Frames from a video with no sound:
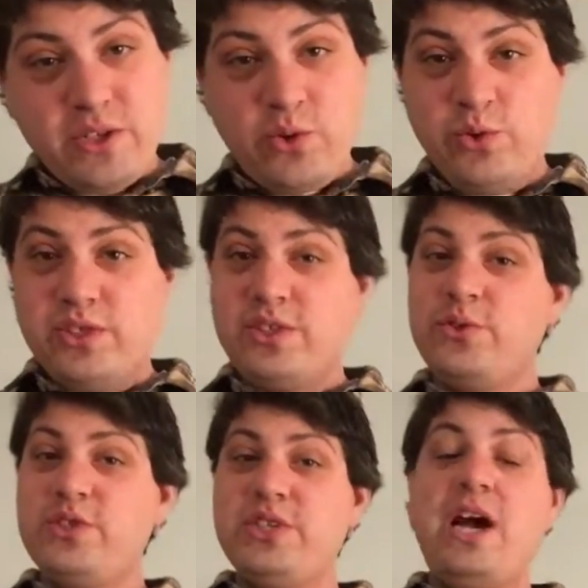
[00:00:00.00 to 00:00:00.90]
tool to do
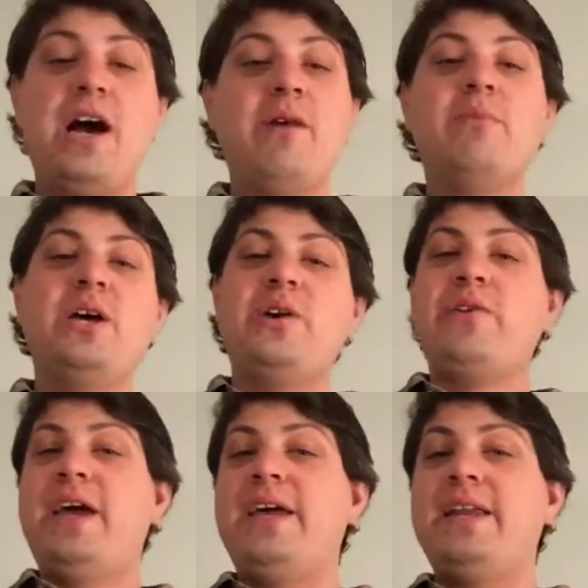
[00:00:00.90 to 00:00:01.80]
the job,
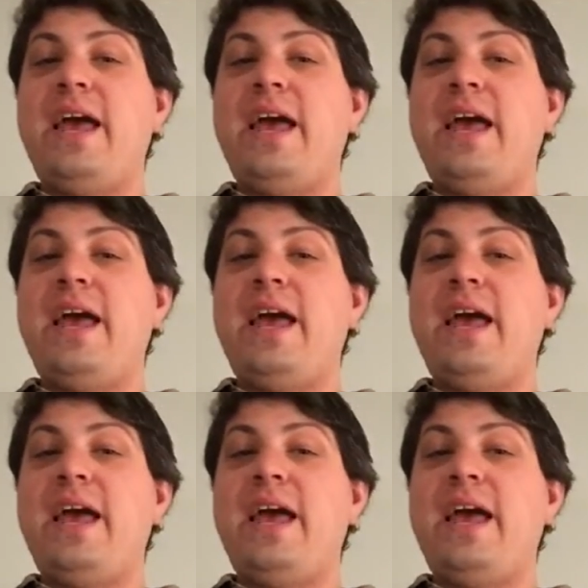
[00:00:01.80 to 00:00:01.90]
right?